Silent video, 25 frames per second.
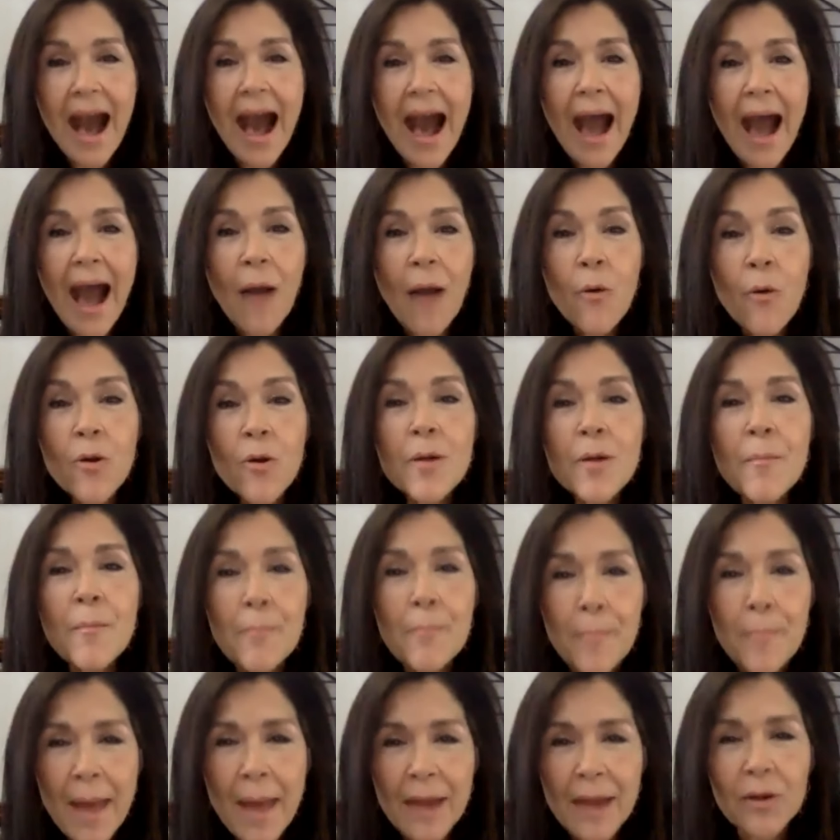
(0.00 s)
Our
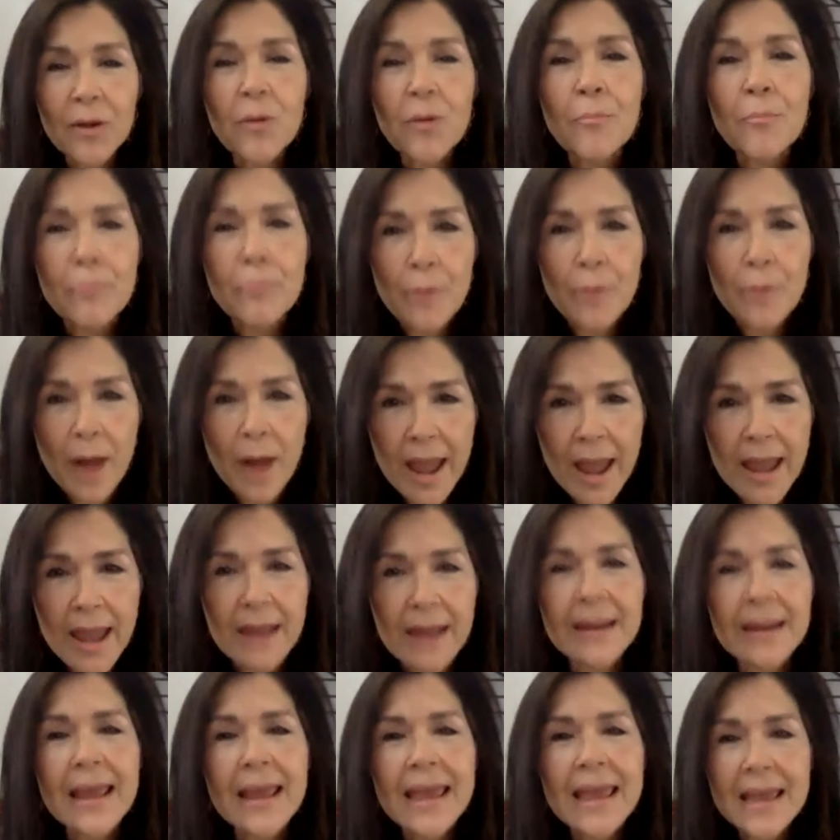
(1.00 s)
better
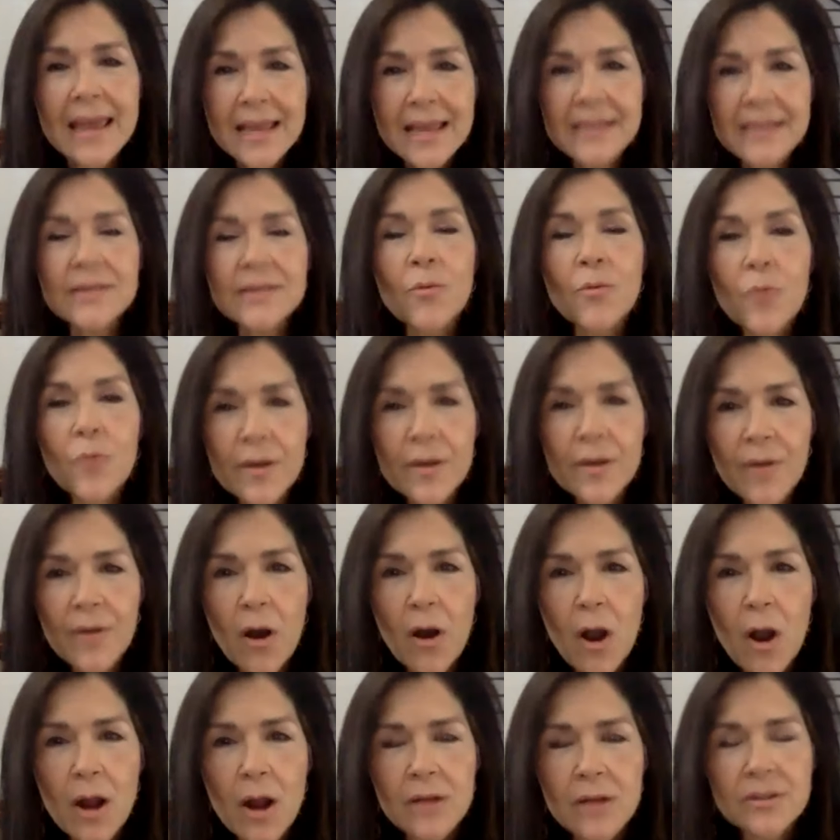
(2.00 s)
brain is with
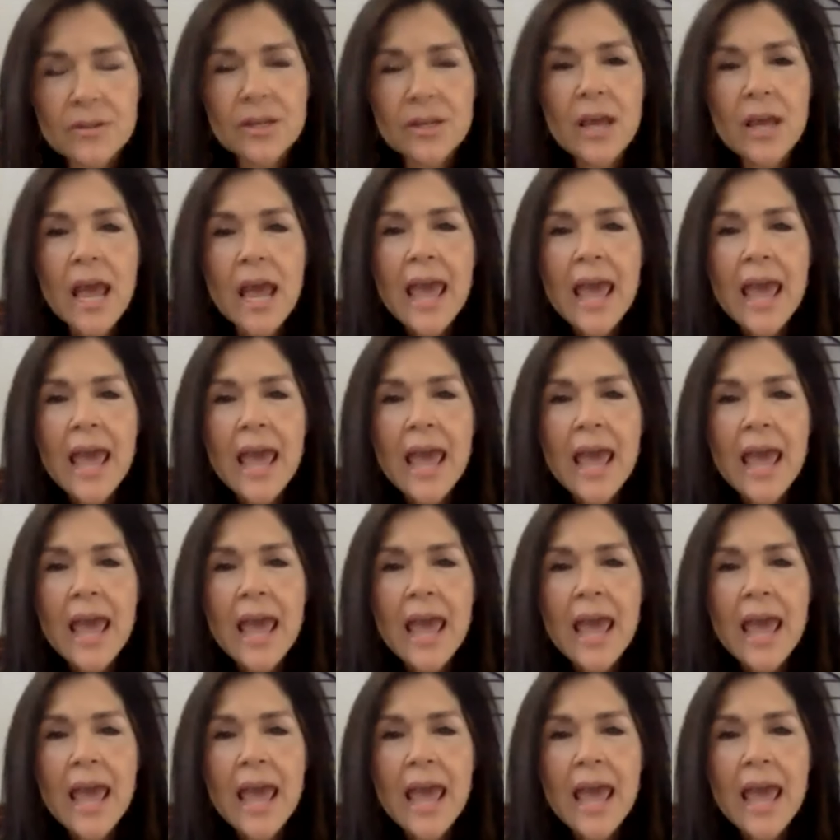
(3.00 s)
art.